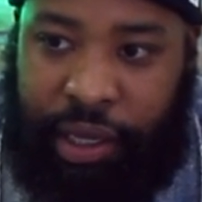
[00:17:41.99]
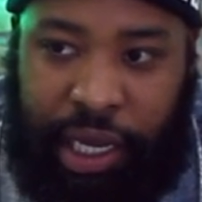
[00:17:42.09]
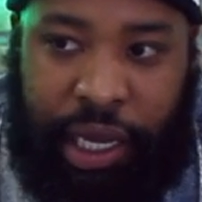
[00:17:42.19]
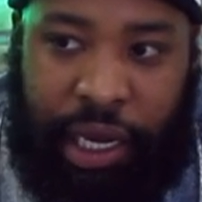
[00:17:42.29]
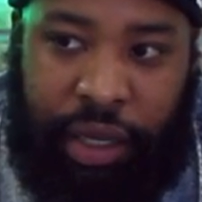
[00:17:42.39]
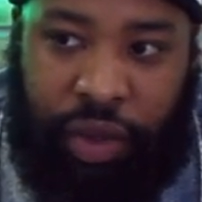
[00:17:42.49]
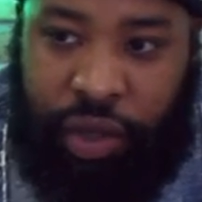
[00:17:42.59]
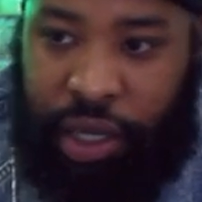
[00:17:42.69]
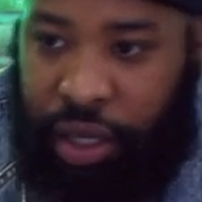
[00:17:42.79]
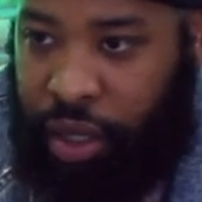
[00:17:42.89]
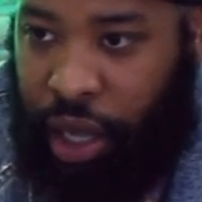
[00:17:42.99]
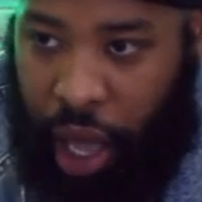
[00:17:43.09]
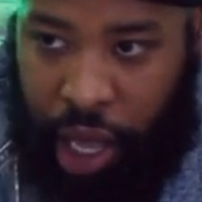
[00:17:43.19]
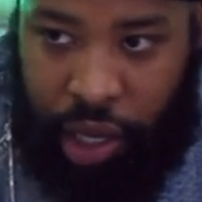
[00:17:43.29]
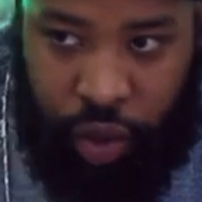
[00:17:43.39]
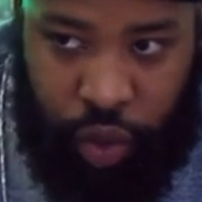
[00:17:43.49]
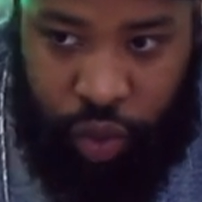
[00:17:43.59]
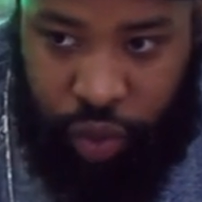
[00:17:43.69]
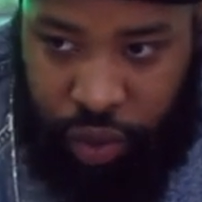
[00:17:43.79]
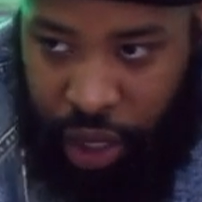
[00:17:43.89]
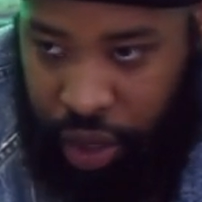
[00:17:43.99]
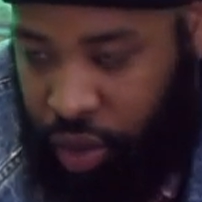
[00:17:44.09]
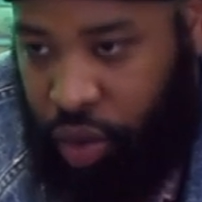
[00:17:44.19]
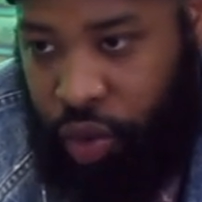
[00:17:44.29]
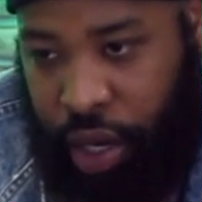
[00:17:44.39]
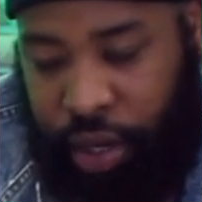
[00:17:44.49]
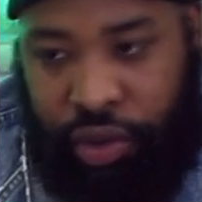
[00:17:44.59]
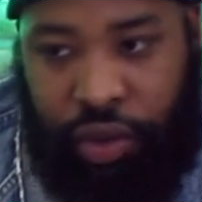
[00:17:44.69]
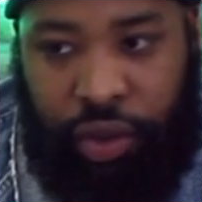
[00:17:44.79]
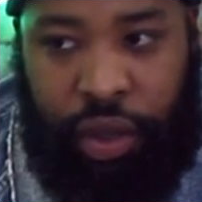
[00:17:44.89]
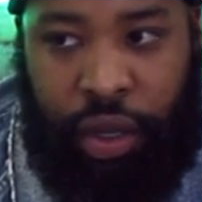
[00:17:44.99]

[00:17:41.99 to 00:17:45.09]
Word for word: yeah, they're doing it, all right, cool. Y'all don't know who I am, so.